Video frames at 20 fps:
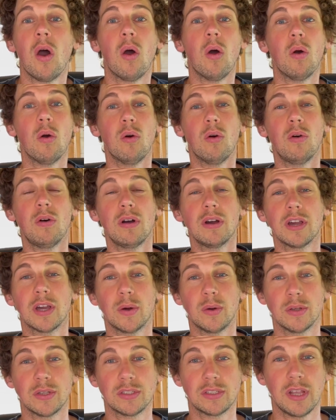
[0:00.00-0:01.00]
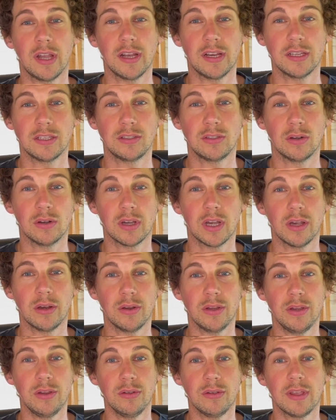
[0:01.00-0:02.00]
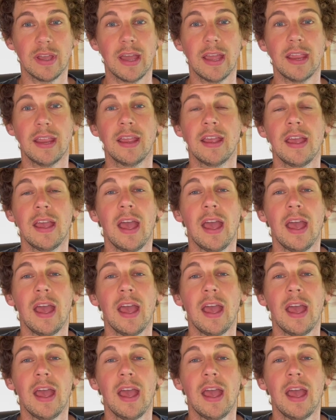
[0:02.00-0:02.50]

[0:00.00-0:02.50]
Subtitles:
or go on cyclist.co.uk